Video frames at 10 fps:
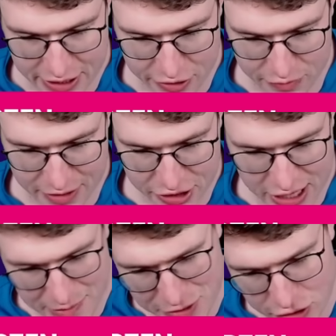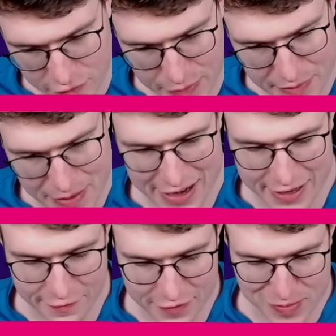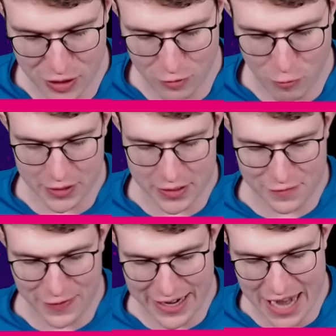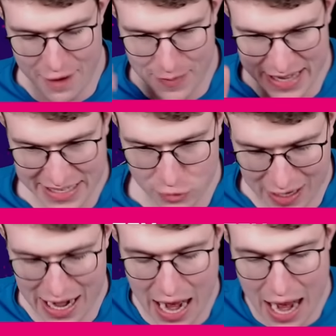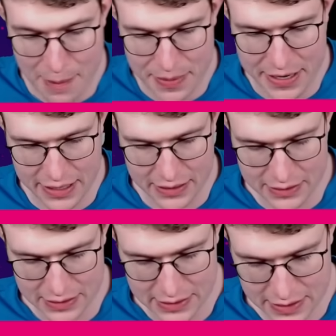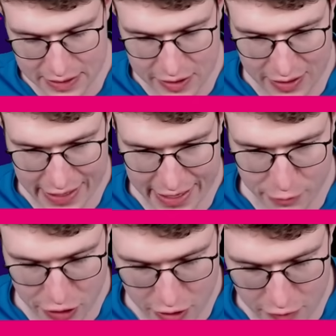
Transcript: too much damage. Could have been a better defense, but overall it's fine. I have my next Cracker up here, so I kind of want to go